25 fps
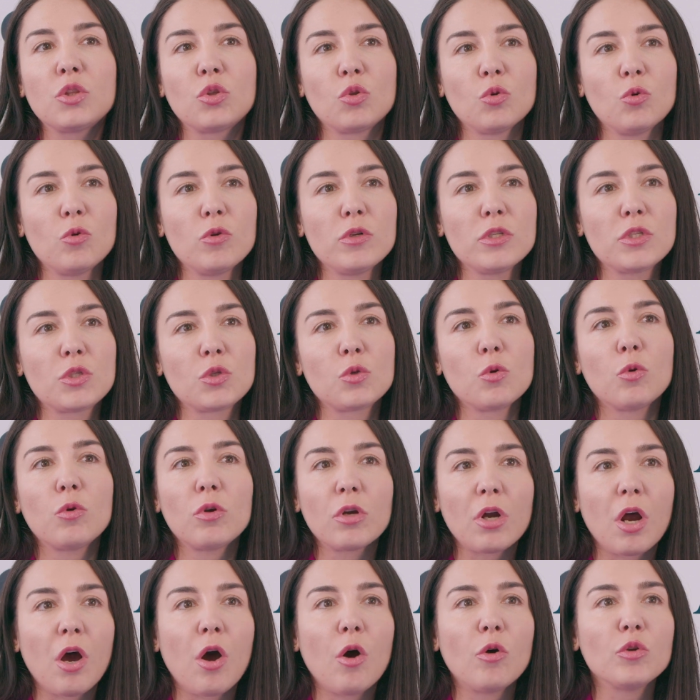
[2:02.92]
tools to
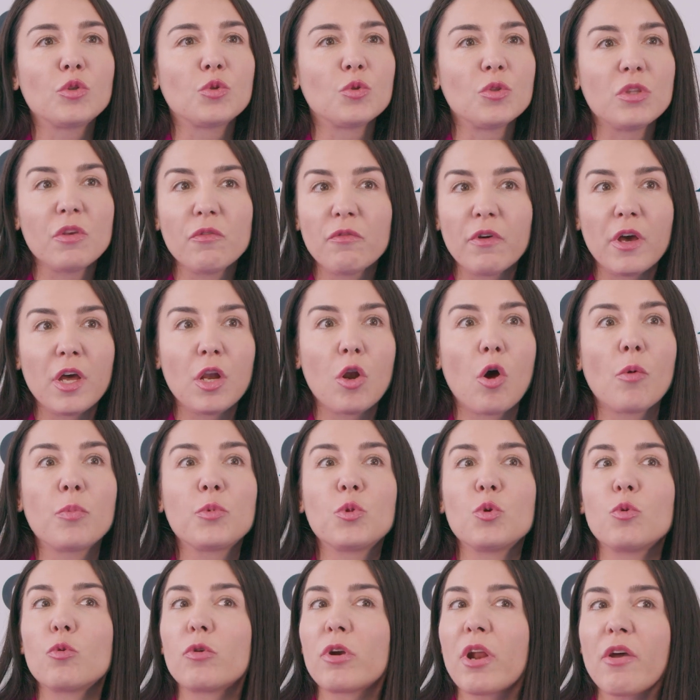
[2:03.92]
grow, to
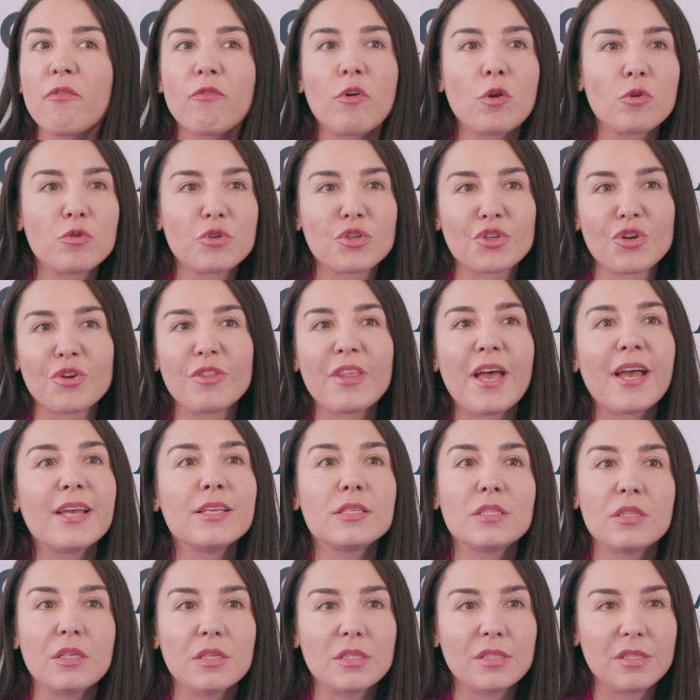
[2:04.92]
develop, to
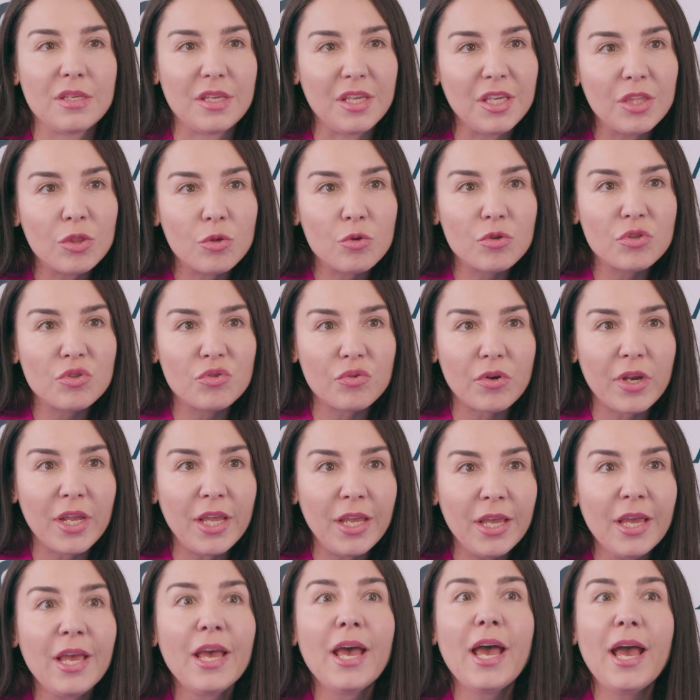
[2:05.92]
revolutionize this industry.
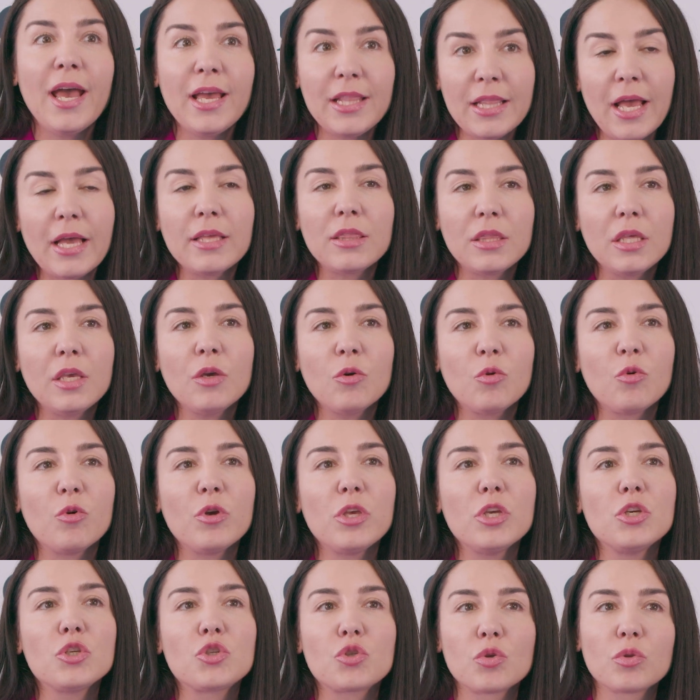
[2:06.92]
And I think
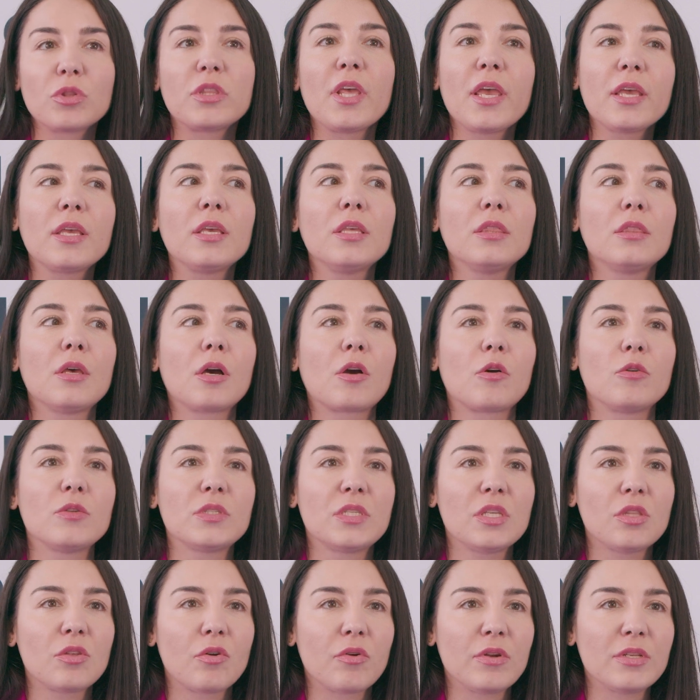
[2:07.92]
we should take into
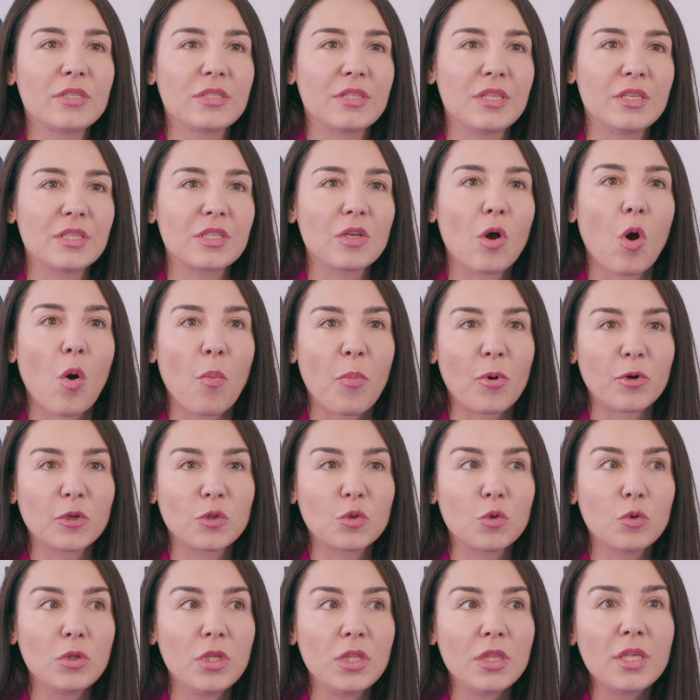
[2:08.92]
consideration this
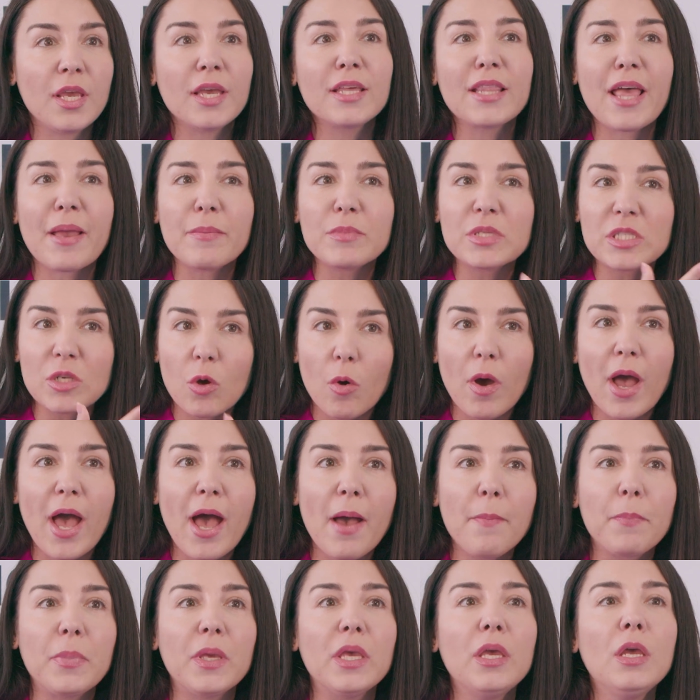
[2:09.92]
opportunity. And I'm so
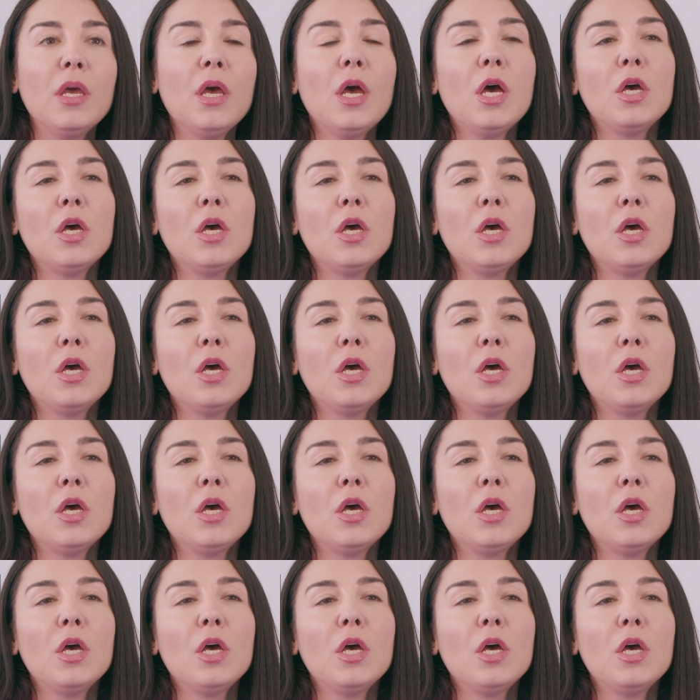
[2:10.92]
happy